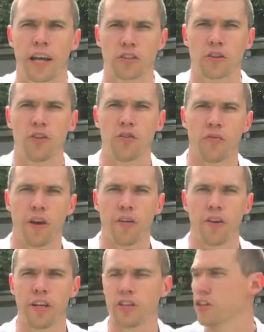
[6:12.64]
So another
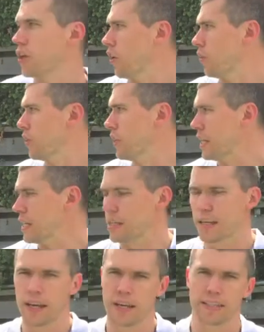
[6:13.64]
variation on the
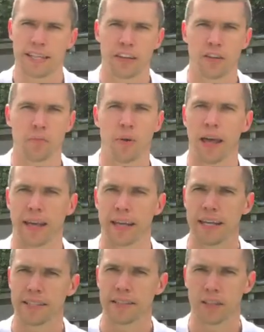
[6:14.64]
standard plank
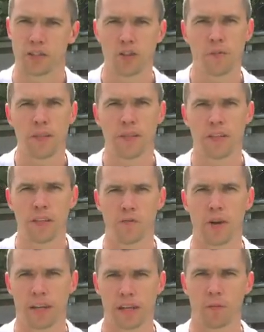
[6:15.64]
is assuming the
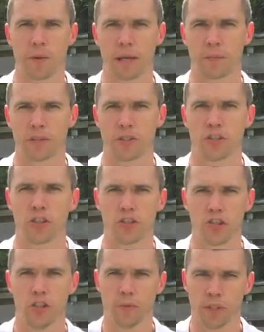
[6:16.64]
regular plank position as
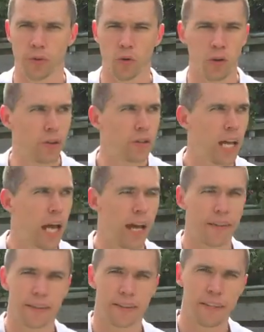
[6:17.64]
you normally would,
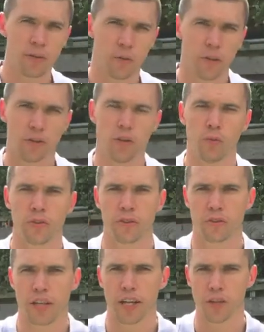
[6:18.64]
and this one almost
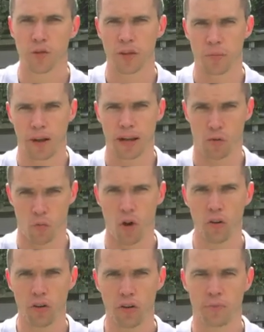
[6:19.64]
looks like you're doing the plank
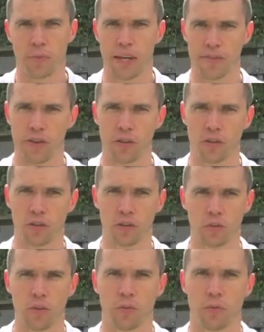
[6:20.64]
wrong, but if you're
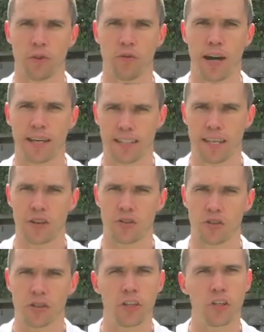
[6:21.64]
doing it with the right
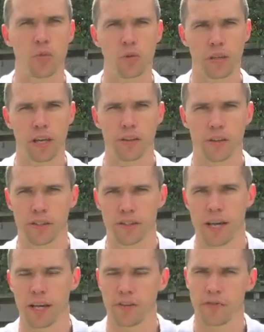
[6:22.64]
intention, then you will get the
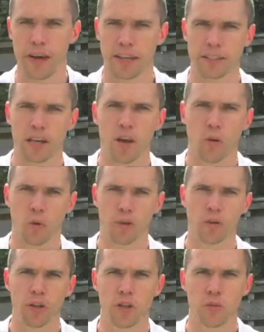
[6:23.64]
desired effect. What you
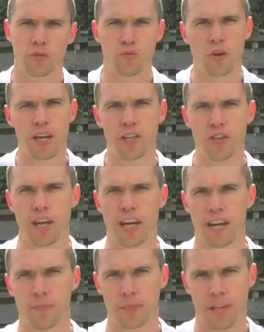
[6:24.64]
want to do is raise your
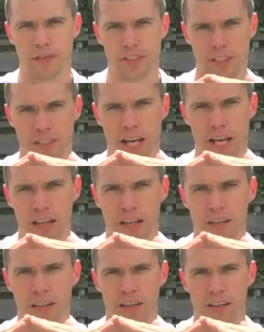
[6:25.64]
hips ever so slightly,
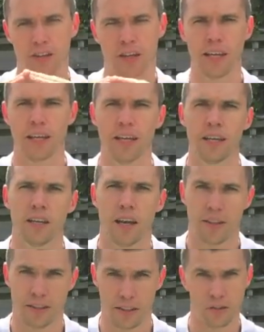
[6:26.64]
okay,
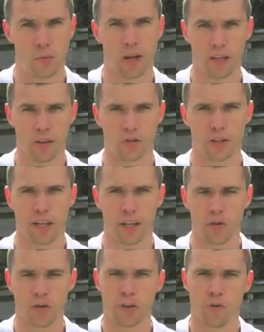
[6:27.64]
and this is why it looks like
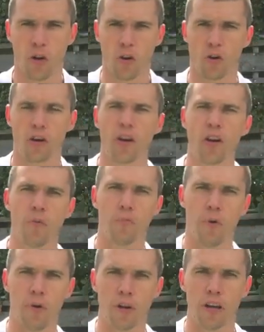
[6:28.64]
you're doing it wrong.
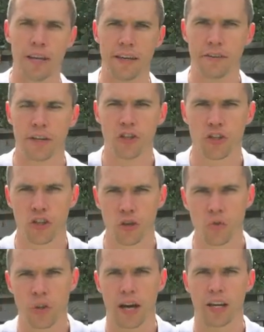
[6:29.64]
But as you do
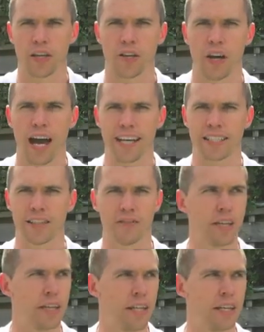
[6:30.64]
that, you're
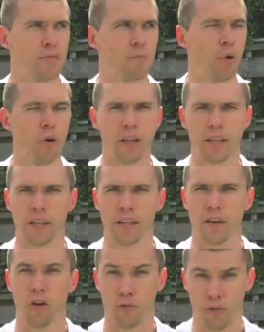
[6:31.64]
actively pulling,
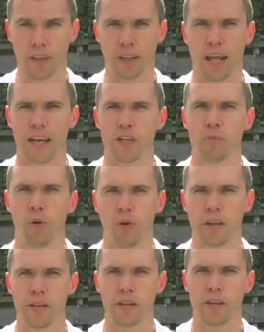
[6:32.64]
or feel like you're
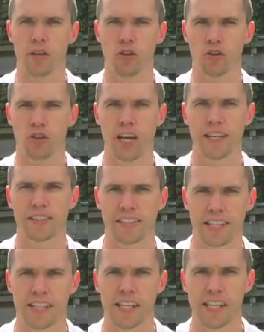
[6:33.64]
pulling, your chest to
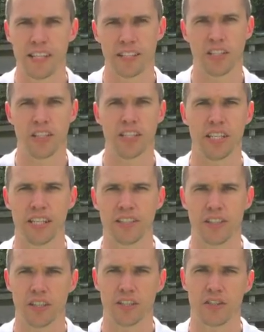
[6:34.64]
your knees and your knees
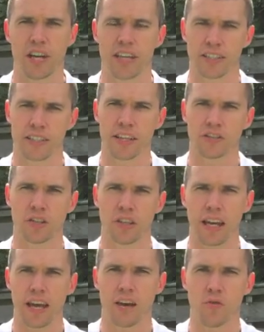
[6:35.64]
to your chest, and that's going
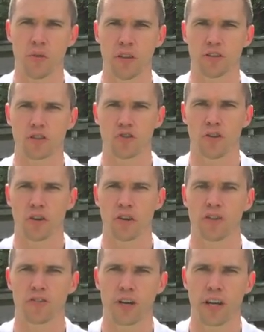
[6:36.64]
to get a real strong
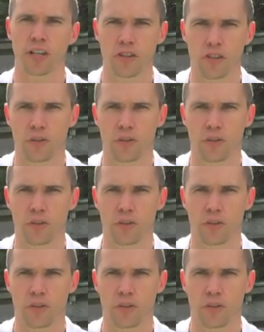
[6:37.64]
contraction